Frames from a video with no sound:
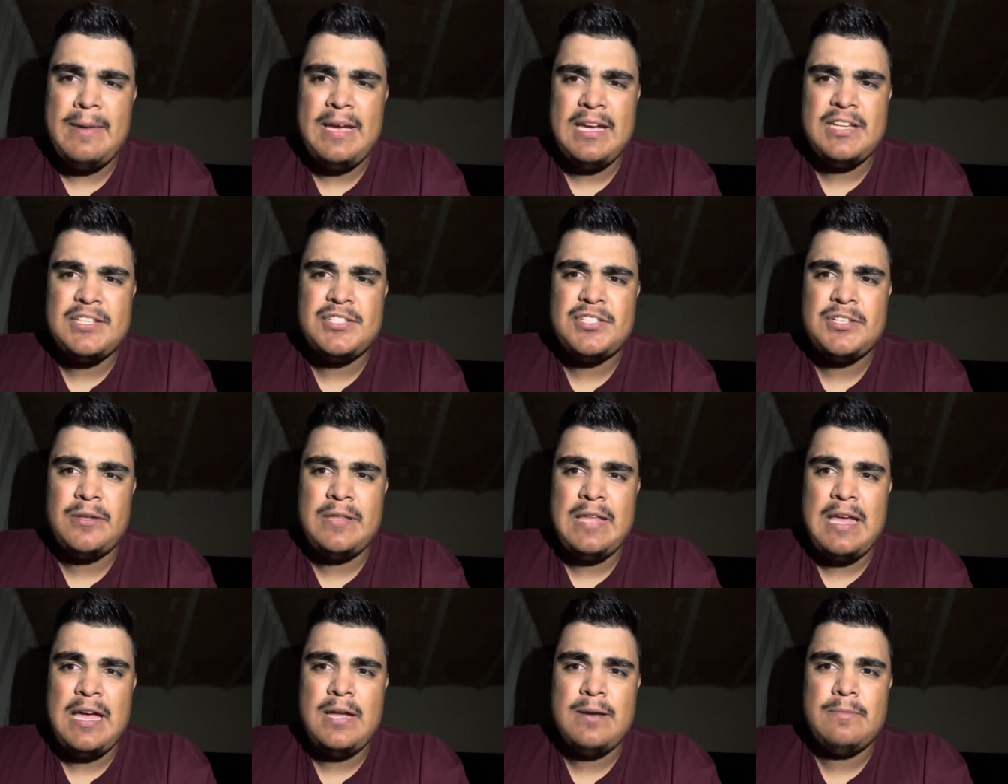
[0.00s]

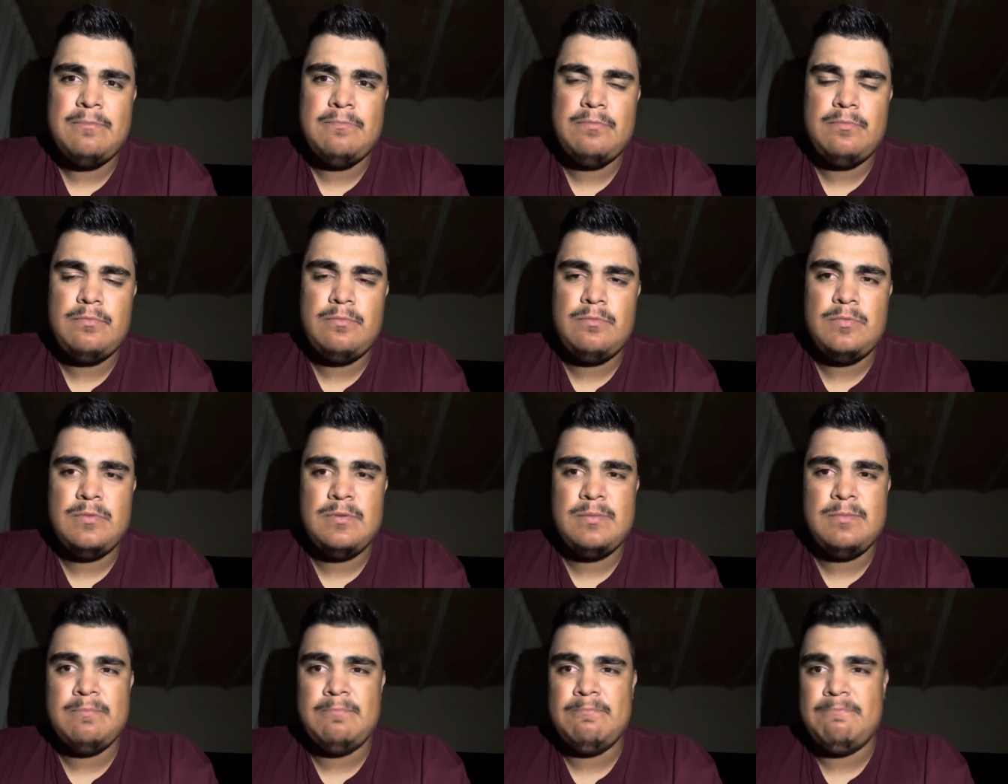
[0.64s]
so that,
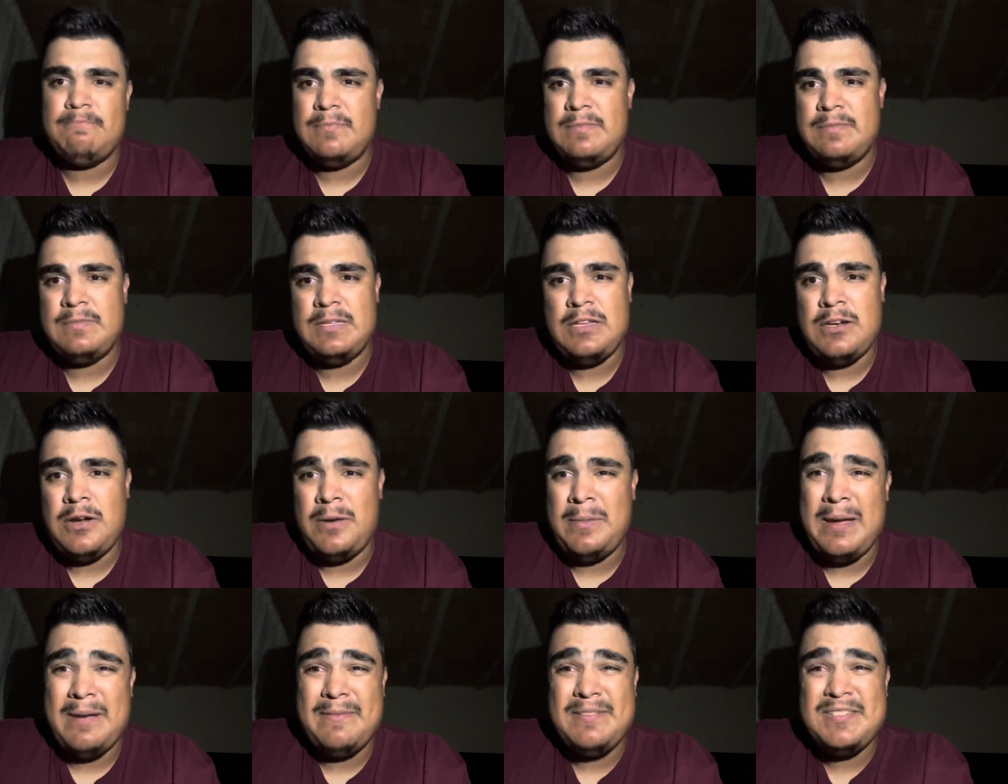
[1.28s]
you
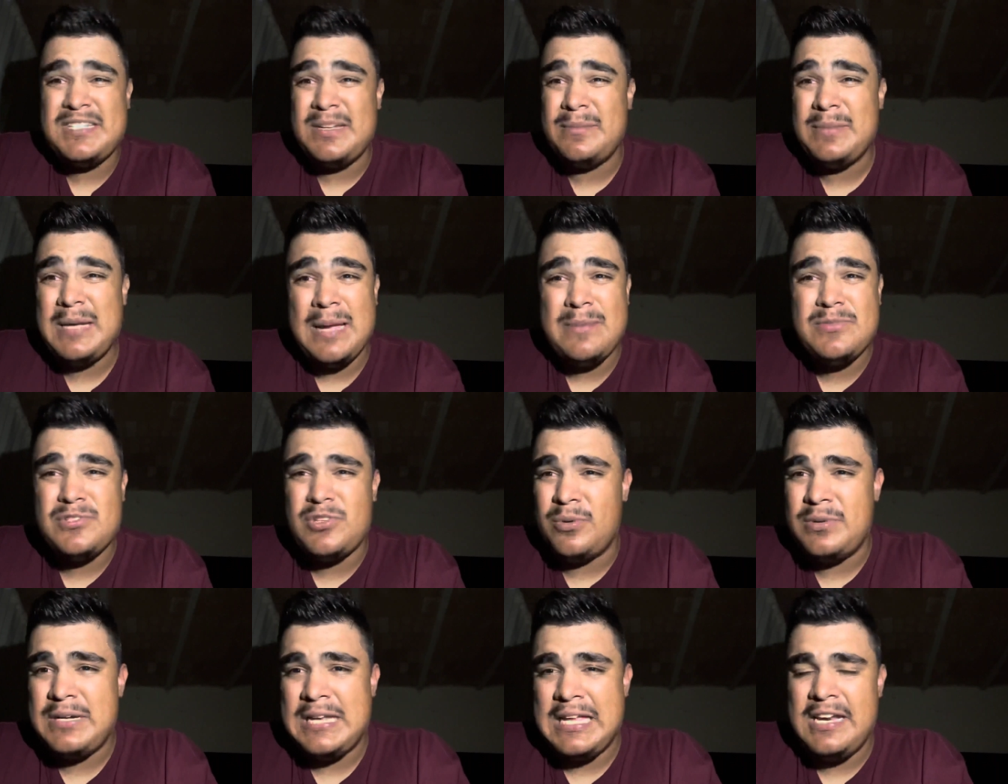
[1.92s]
know, maybe some games
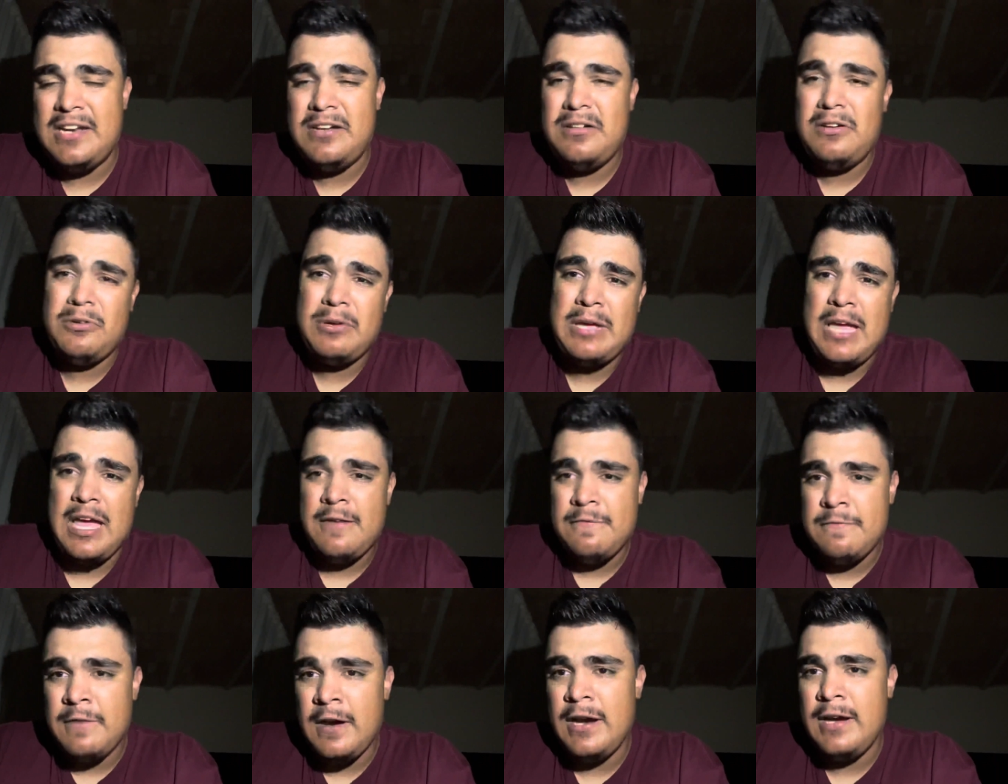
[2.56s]
don't need it.
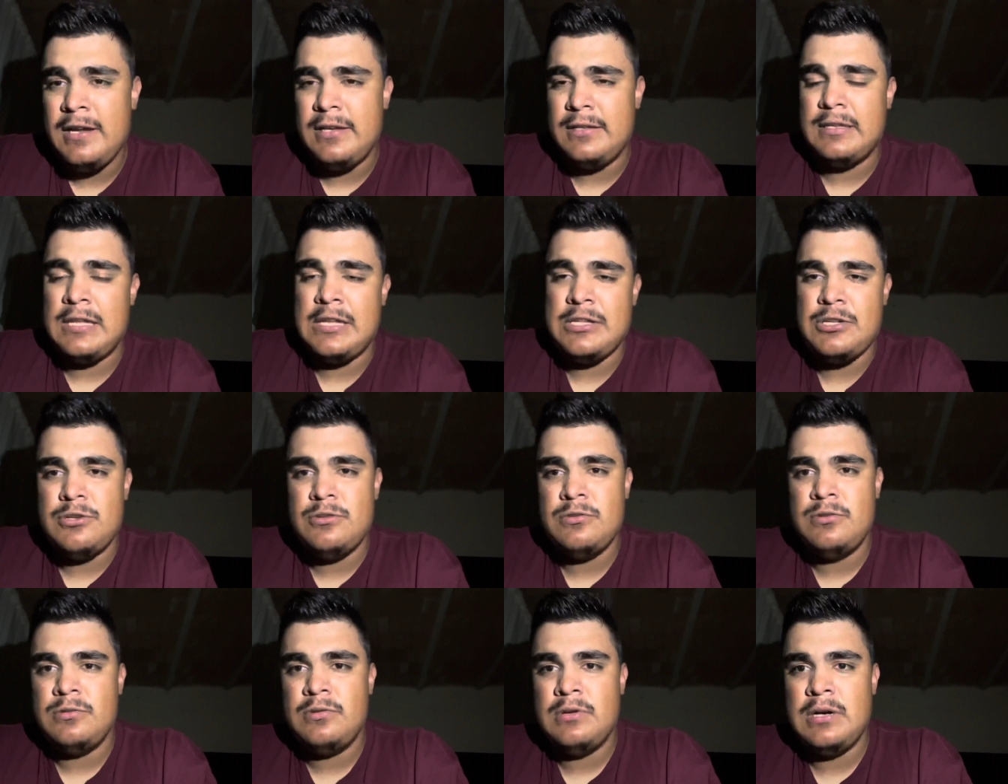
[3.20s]
Okay, fine. Then
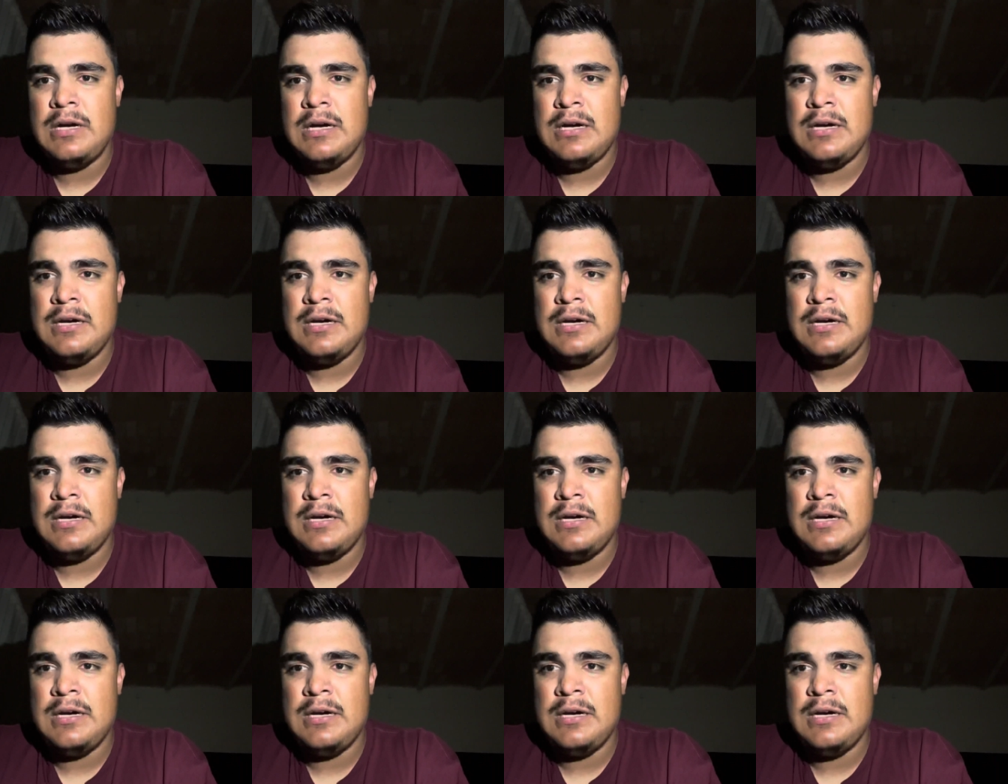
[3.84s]
you